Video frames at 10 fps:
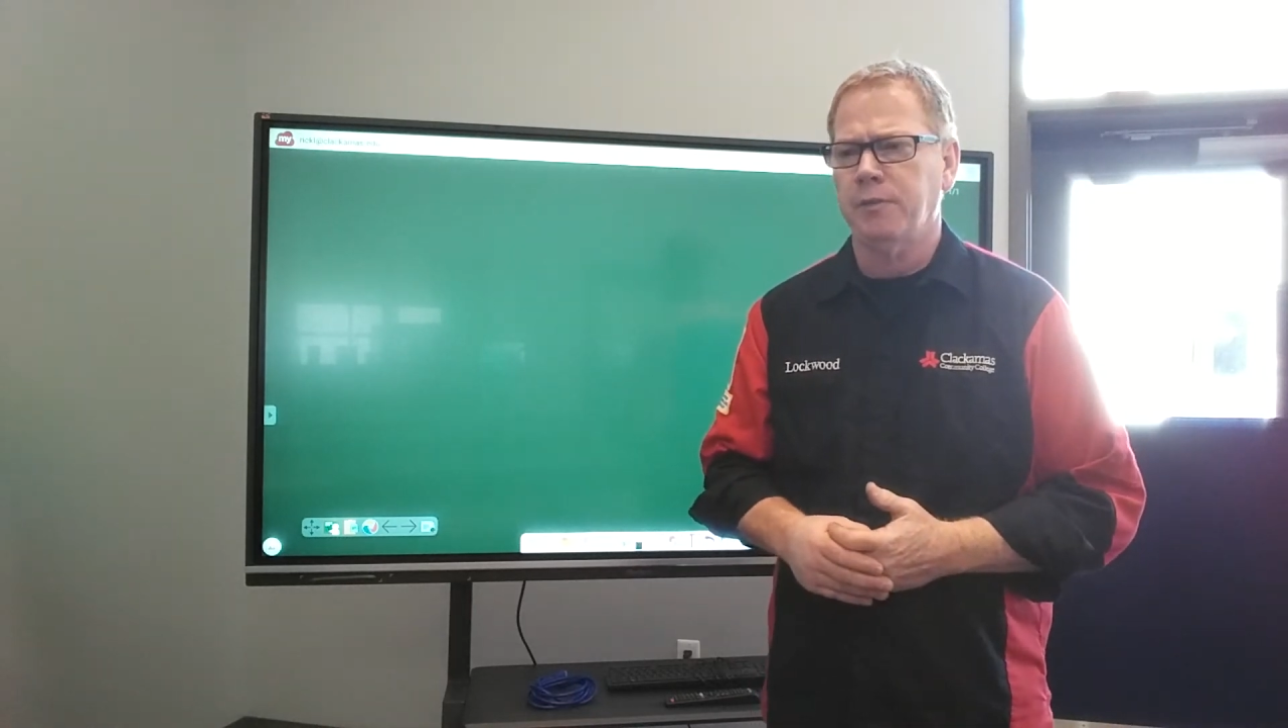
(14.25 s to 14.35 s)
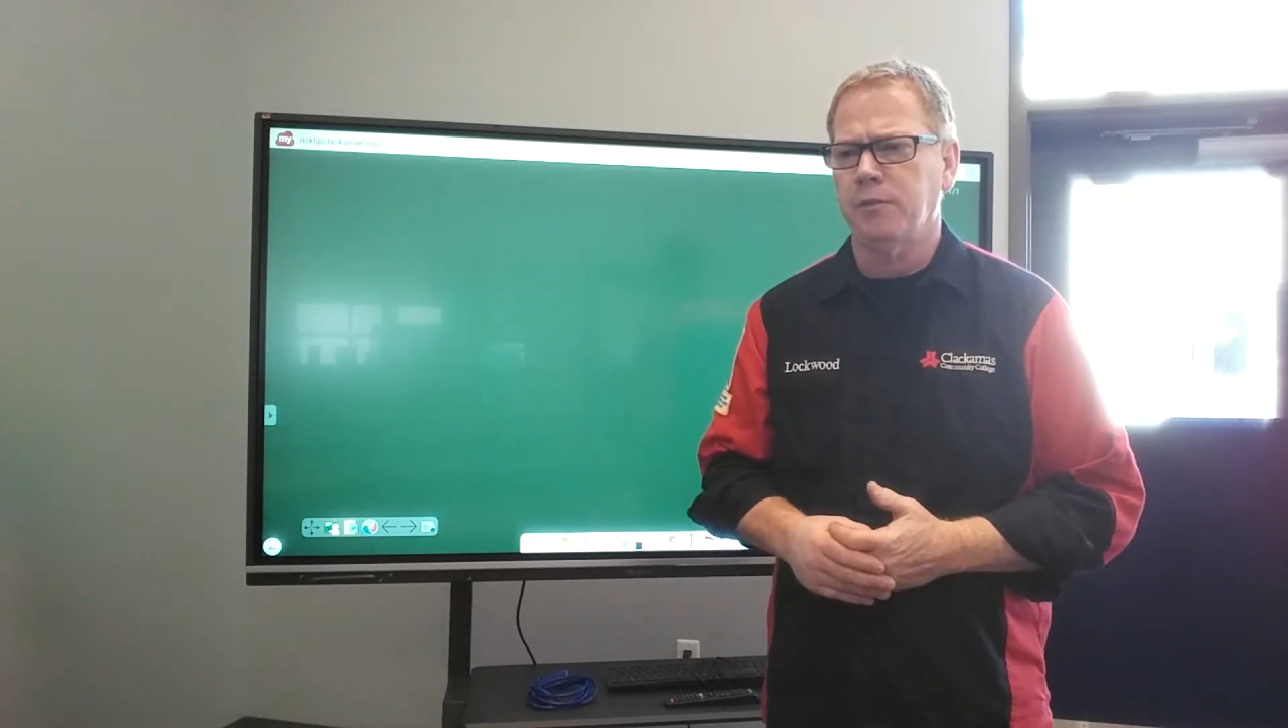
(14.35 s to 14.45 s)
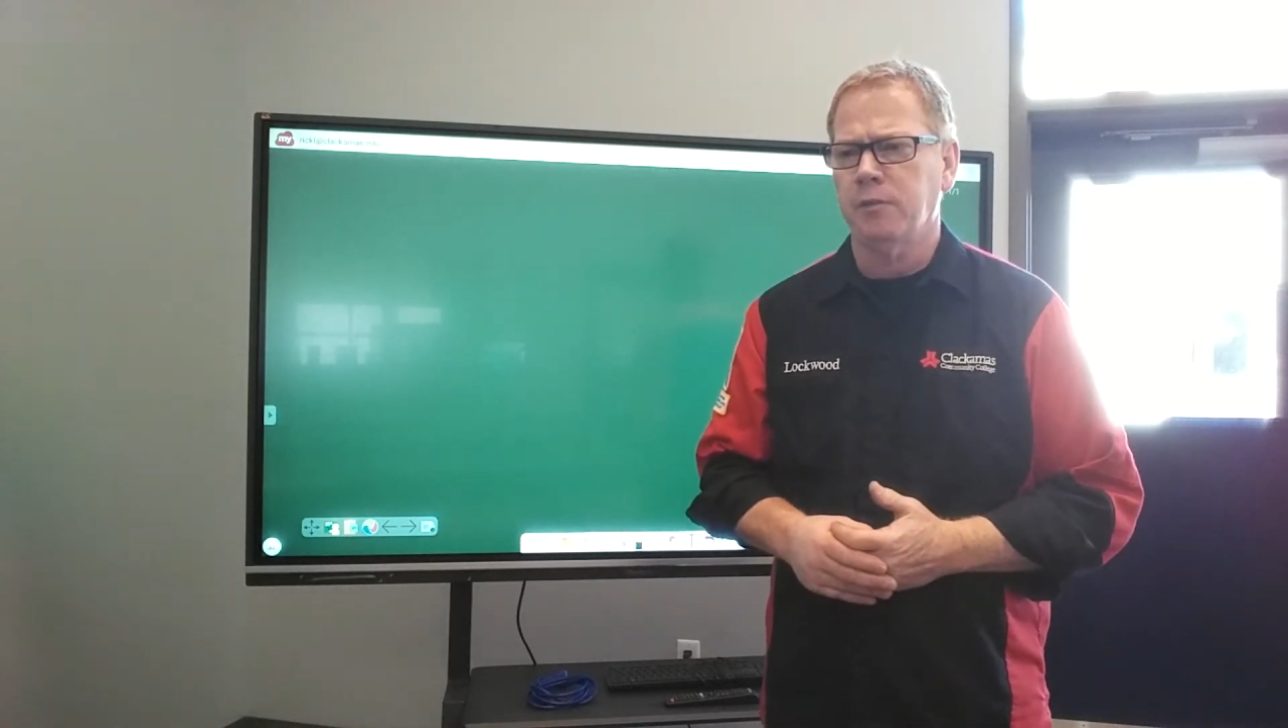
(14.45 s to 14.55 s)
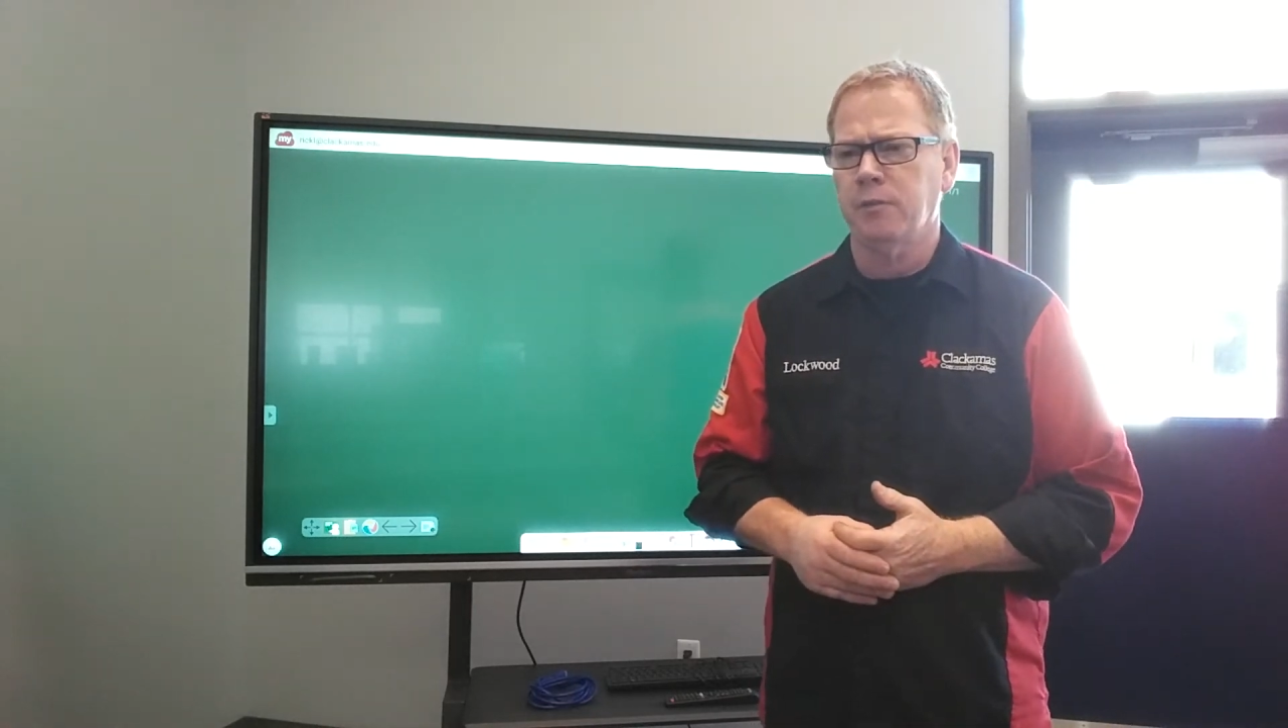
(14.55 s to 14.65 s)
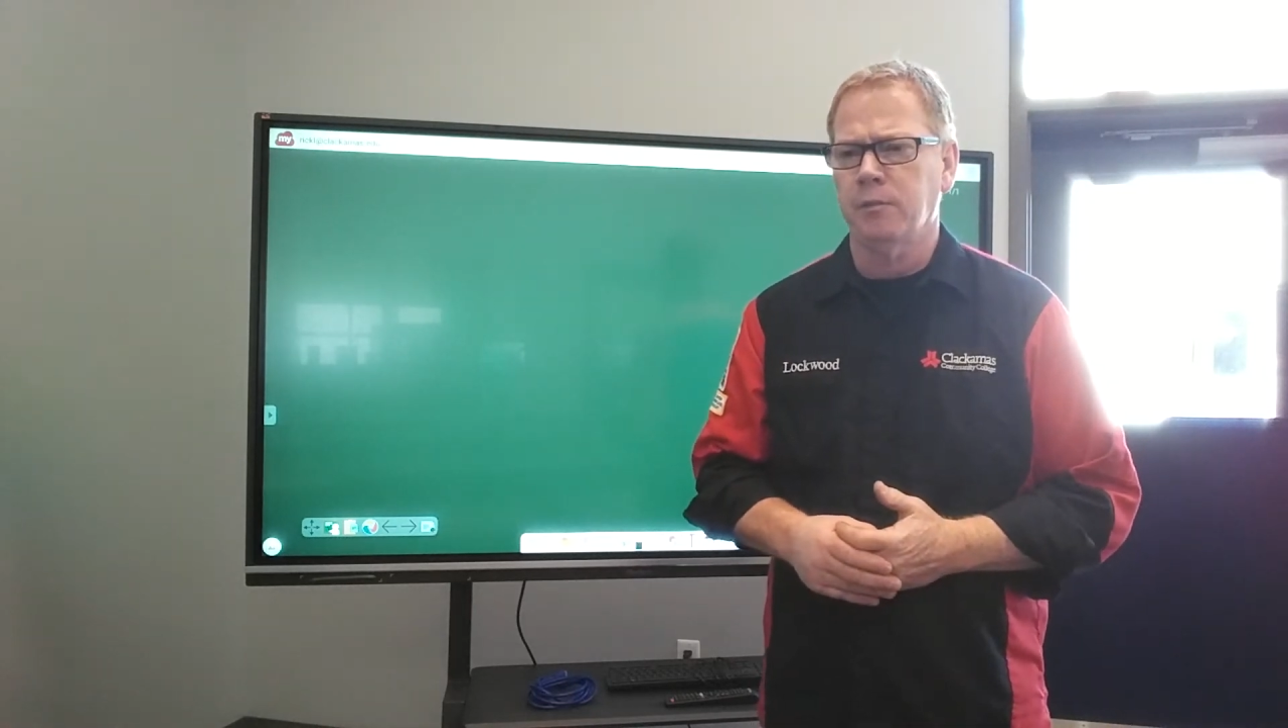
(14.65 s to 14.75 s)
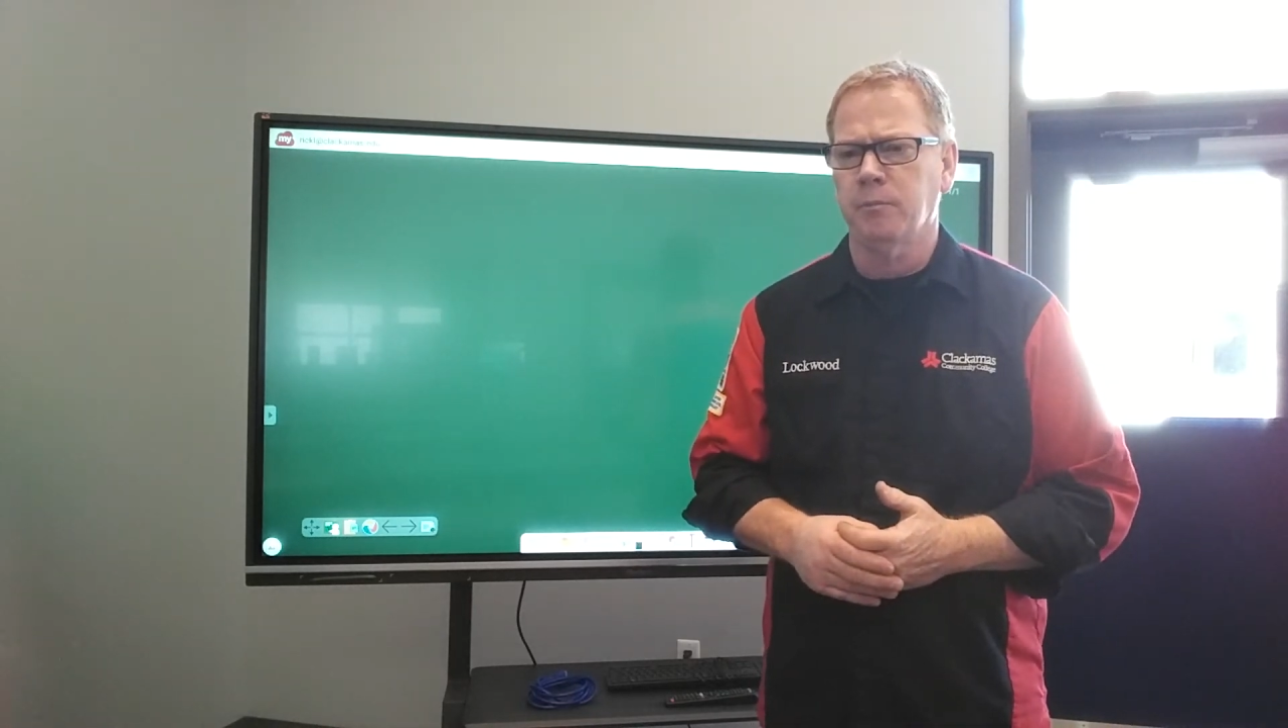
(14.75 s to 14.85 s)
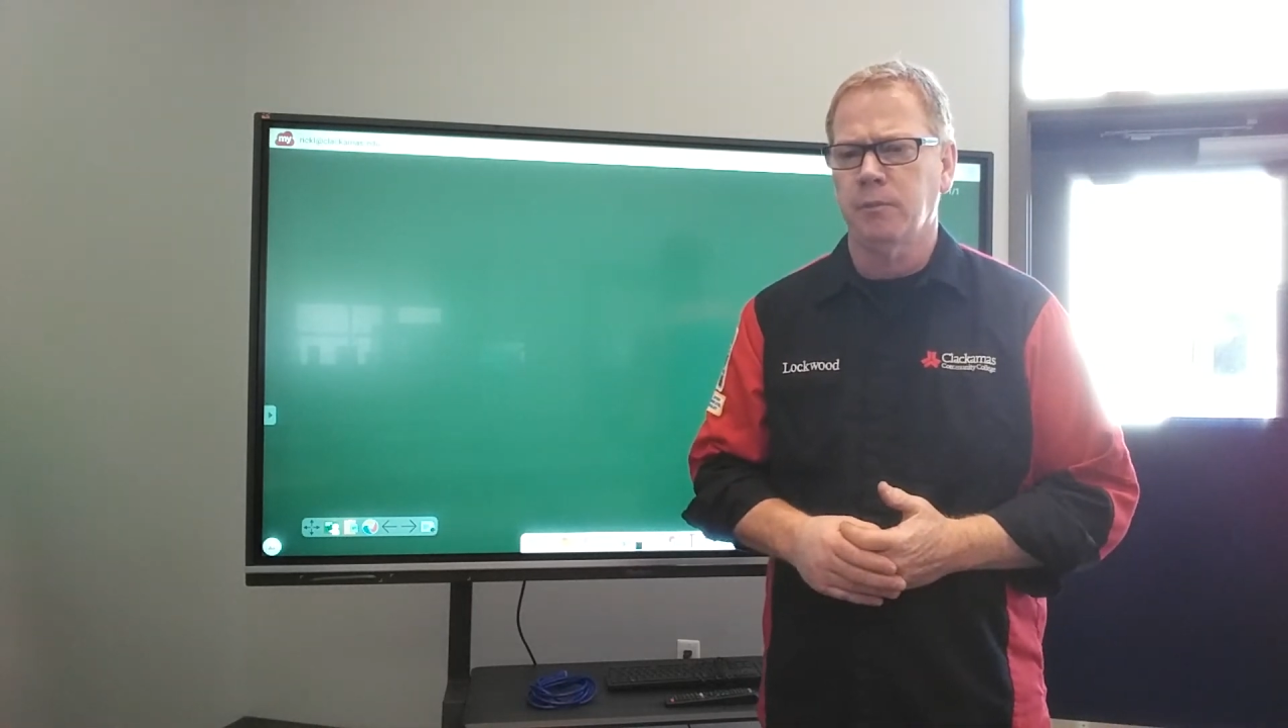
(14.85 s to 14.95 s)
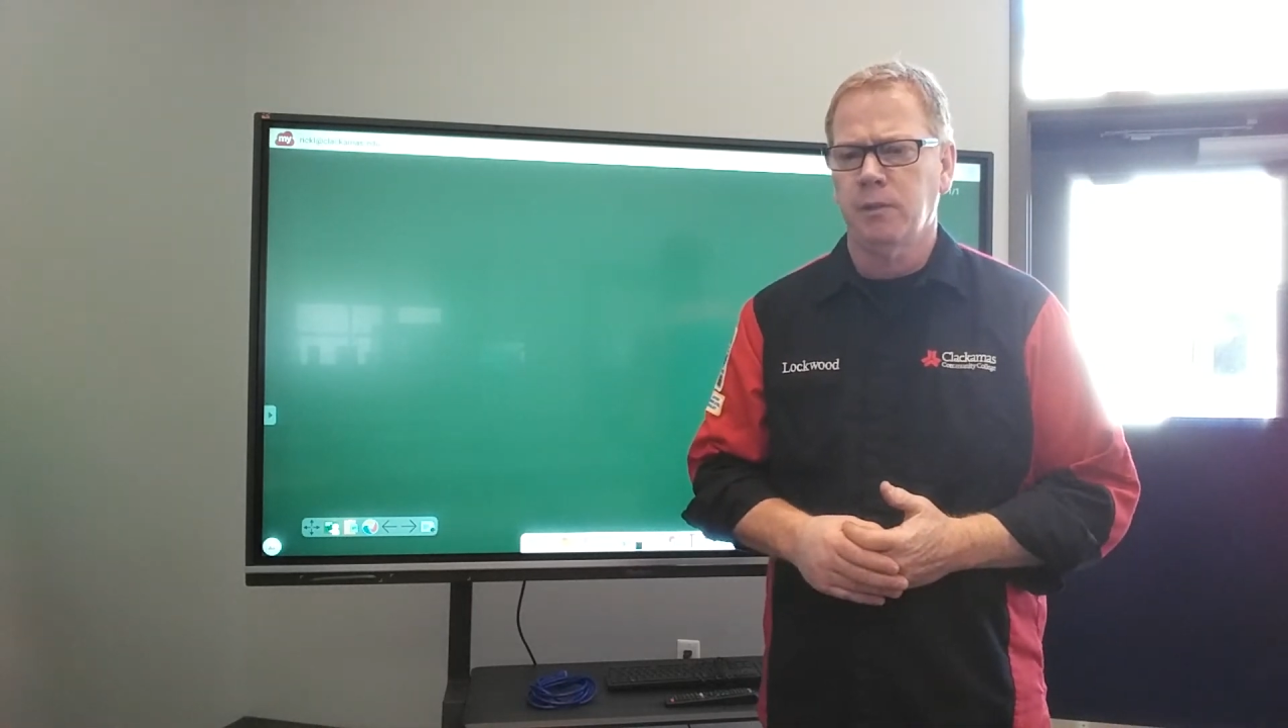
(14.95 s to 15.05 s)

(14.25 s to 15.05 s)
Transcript: system